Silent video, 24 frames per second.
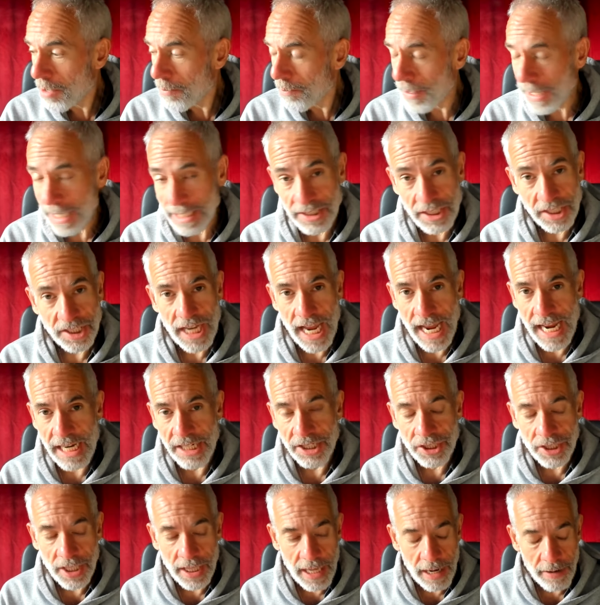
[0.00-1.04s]
But as I say,
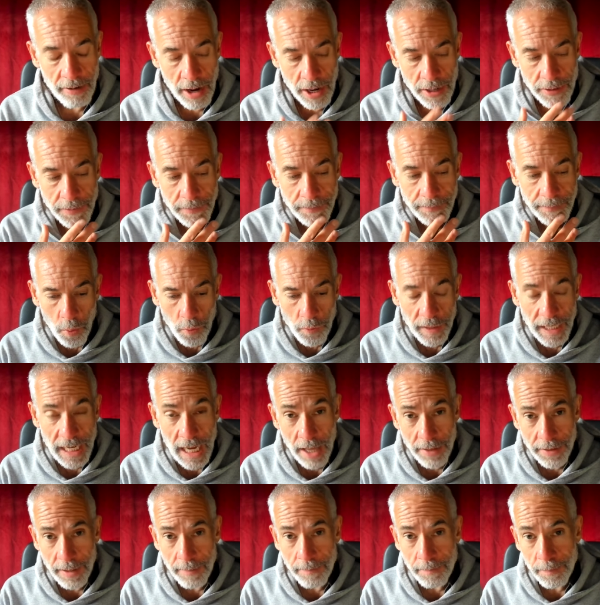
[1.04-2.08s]
each to their own.
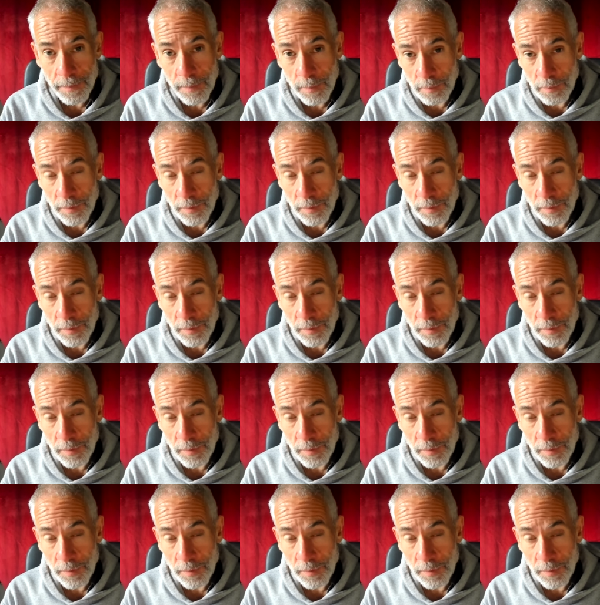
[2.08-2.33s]
The other